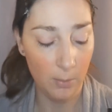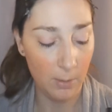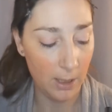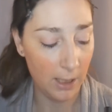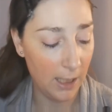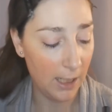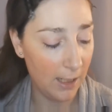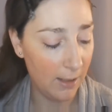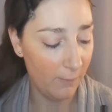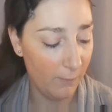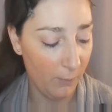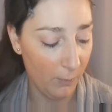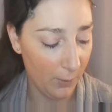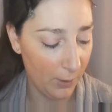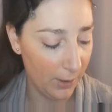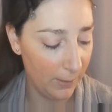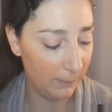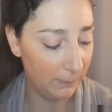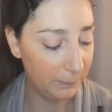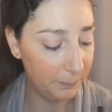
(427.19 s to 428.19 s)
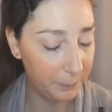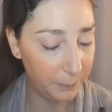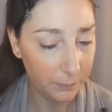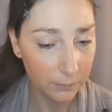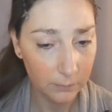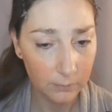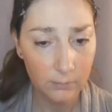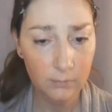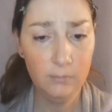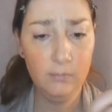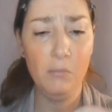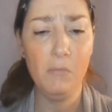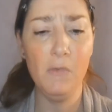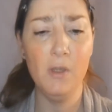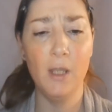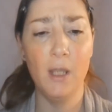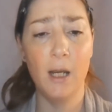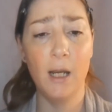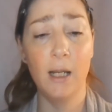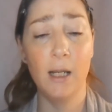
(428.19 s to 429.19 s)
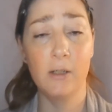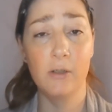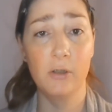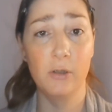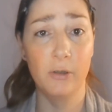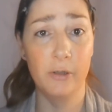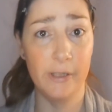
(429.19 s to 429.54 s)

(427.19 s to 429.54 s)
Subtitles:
I have one that I actually